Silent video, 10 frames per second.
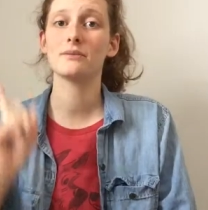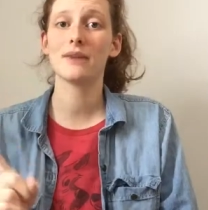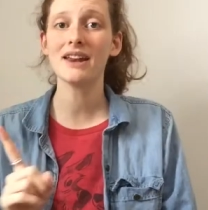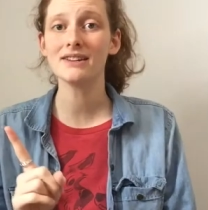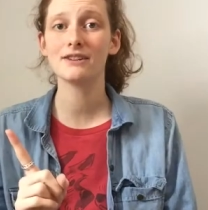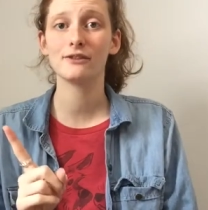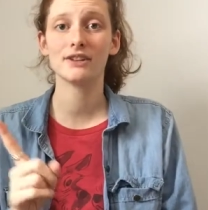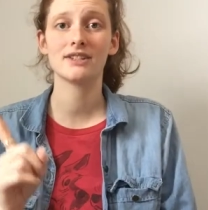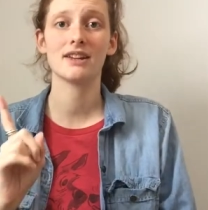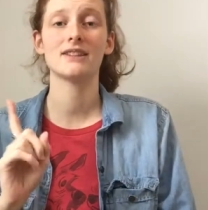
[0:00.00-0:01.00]
of the main
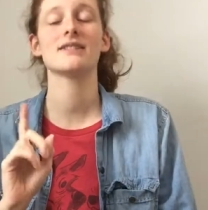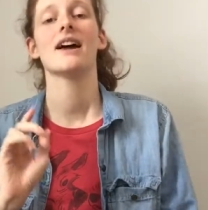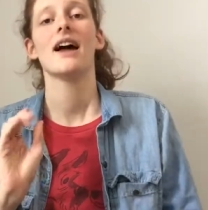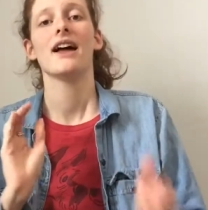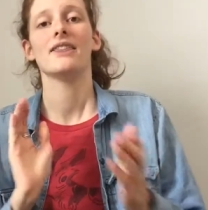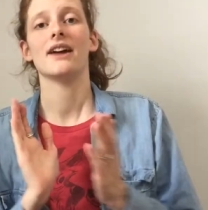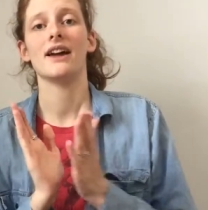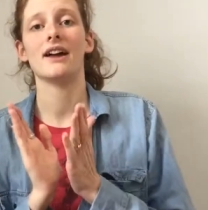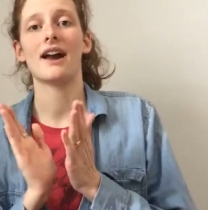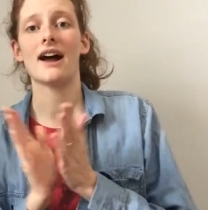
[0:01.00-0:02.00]
differences
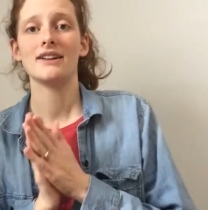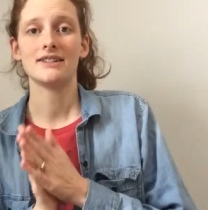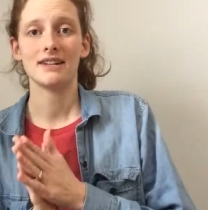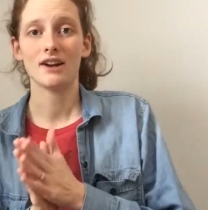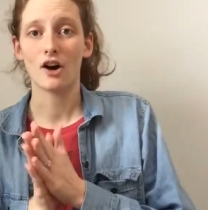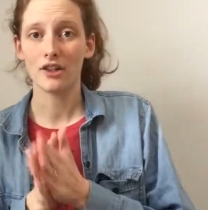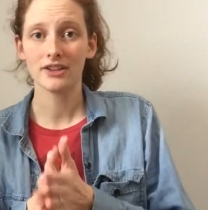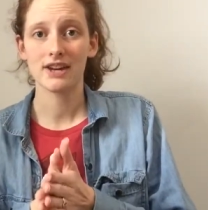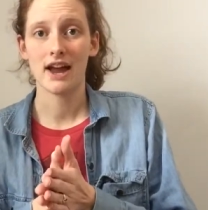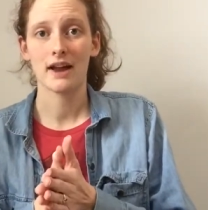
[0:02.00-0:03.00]
that I see all
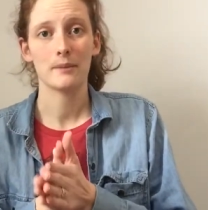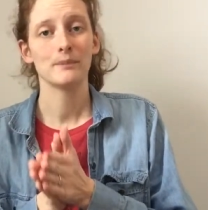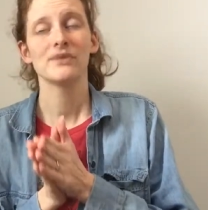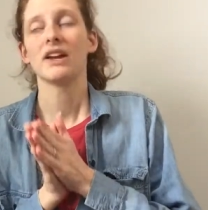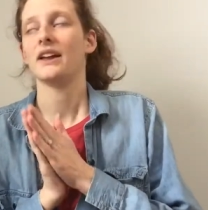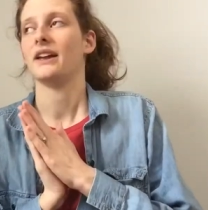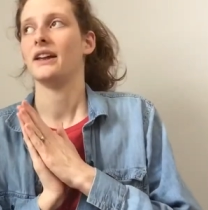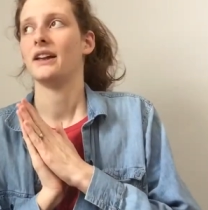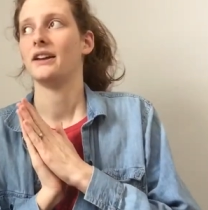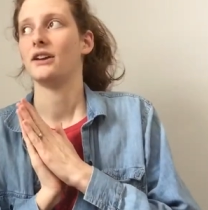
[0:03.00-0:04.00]
the time
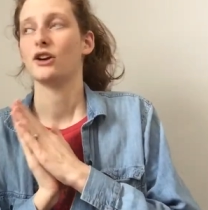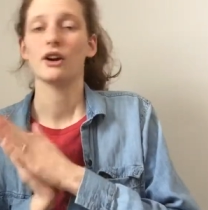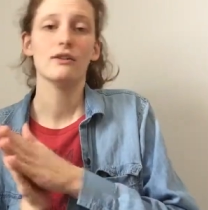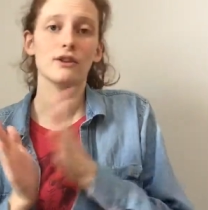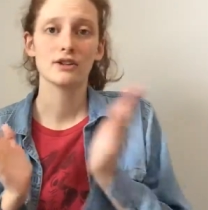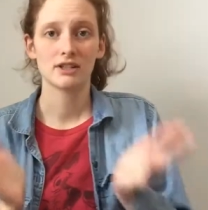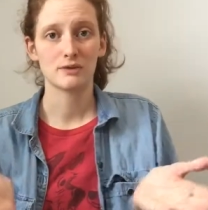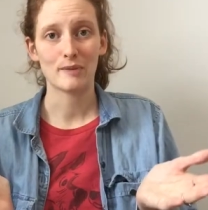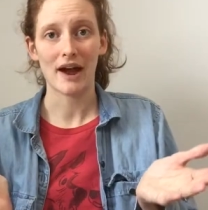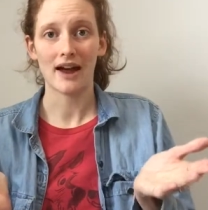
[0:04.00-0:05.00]
in Good
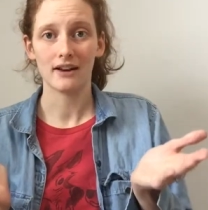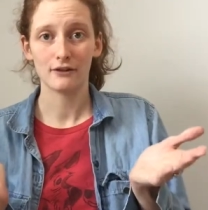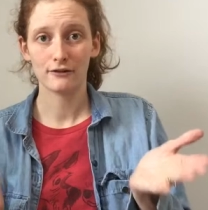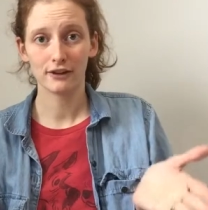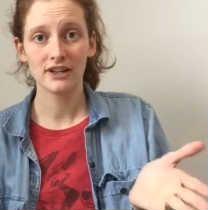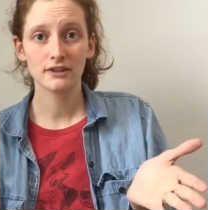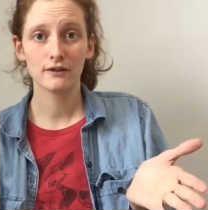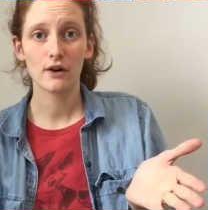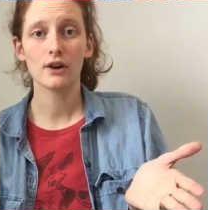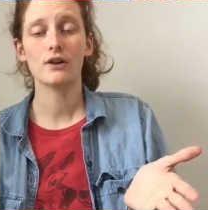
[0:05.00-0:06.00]
versus Bad Fleece
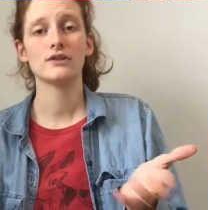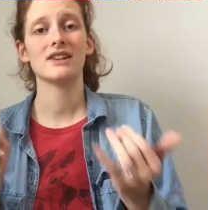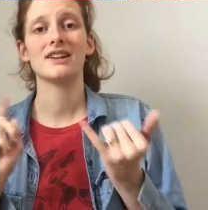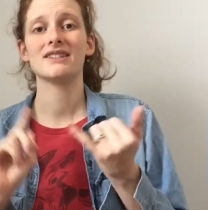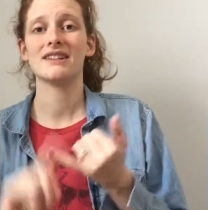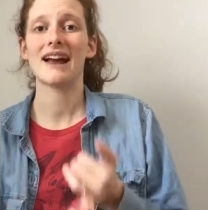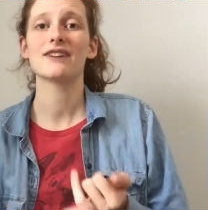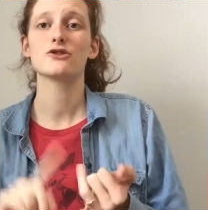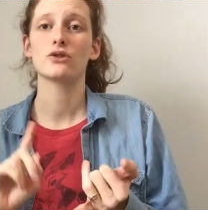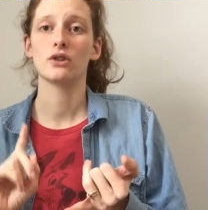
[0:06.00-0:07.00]
Photos is
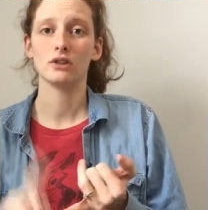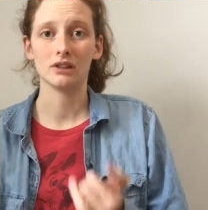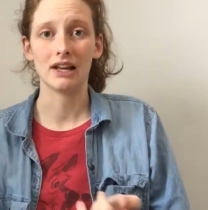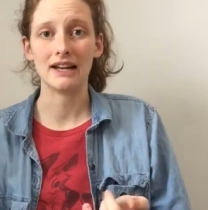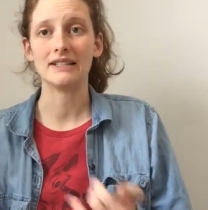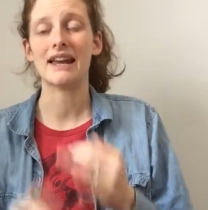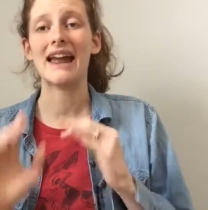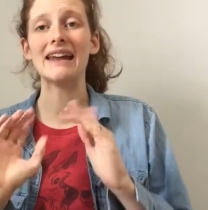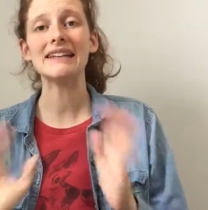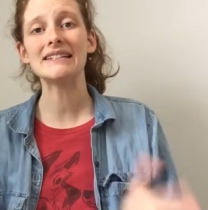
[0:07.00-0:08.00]
natural light.
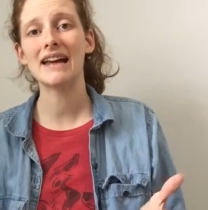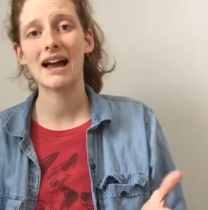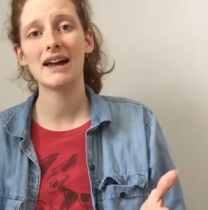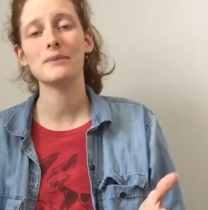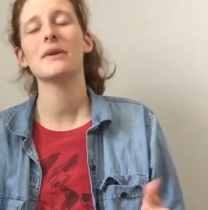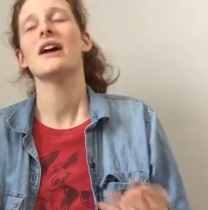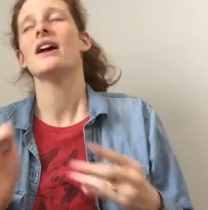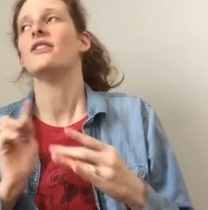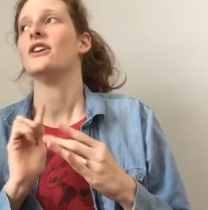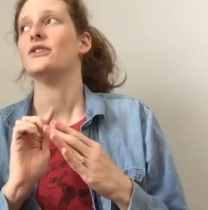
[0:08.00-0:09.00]
Anytime
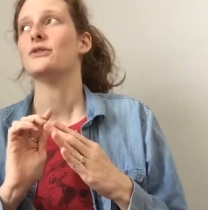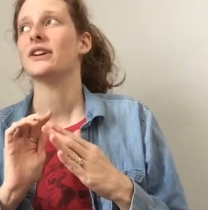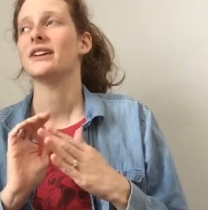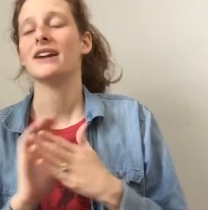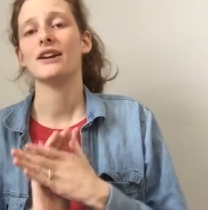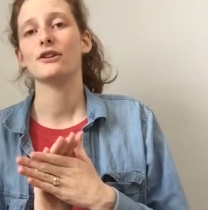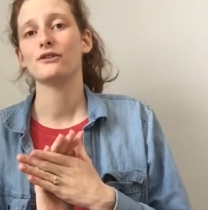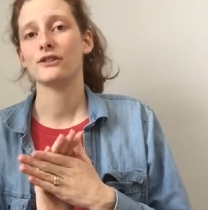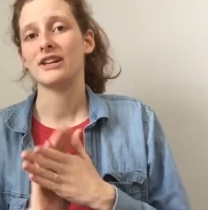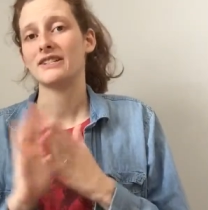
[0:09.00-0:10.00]
that you can get your
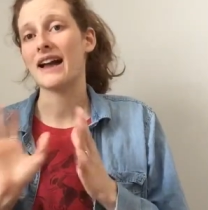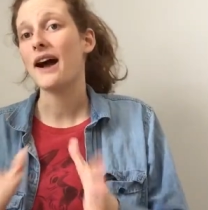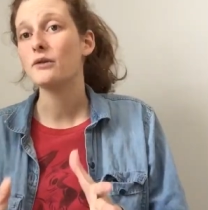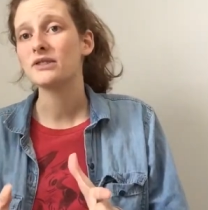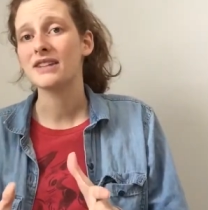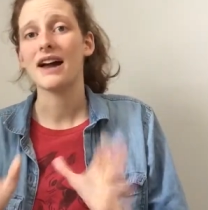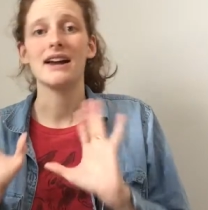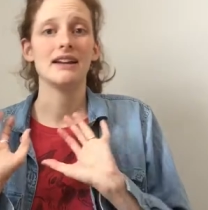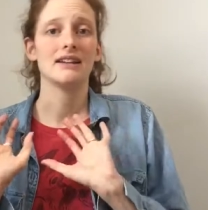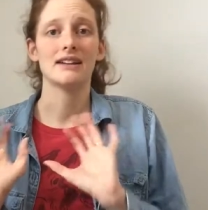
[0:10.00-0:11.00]
fleece
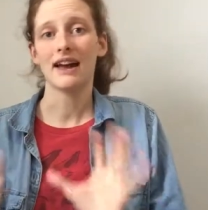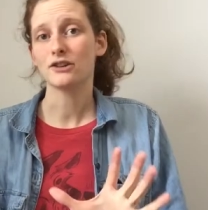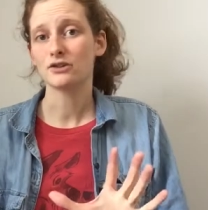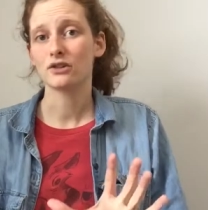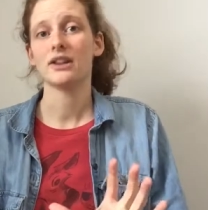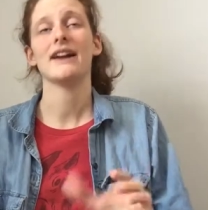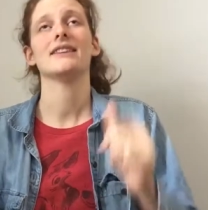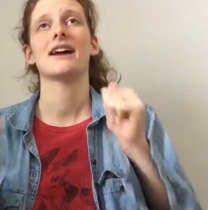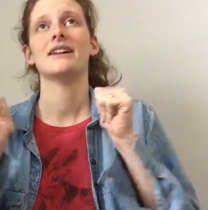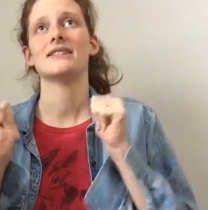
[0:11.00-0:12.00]
outside in natural
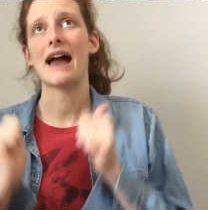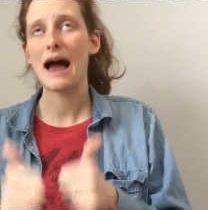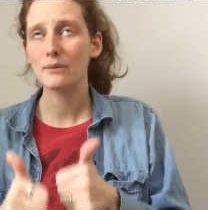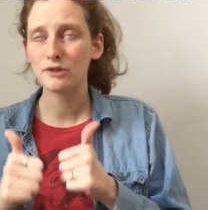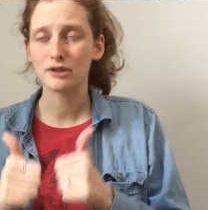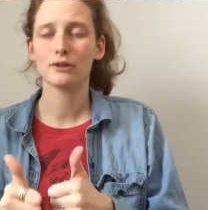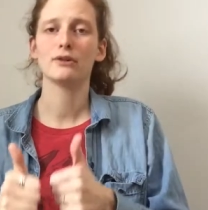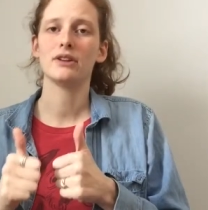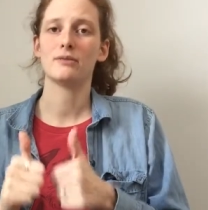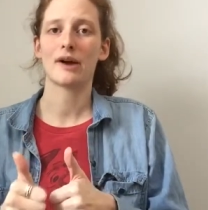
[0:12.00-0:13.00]
light, that is
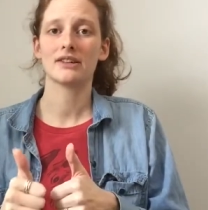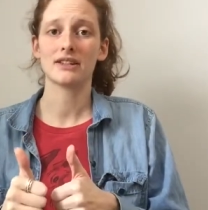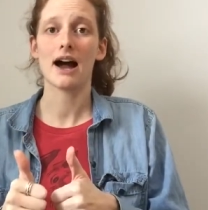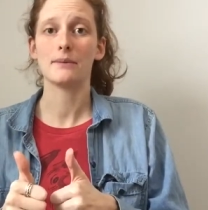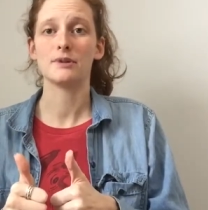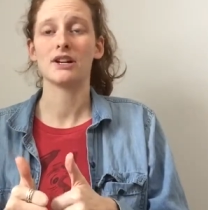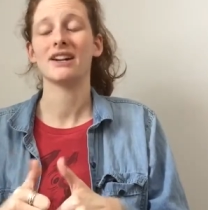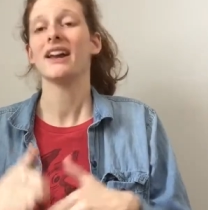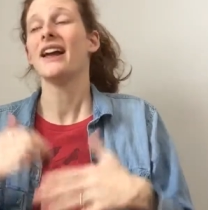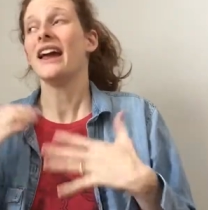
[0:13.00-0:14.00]
absolutely the best option.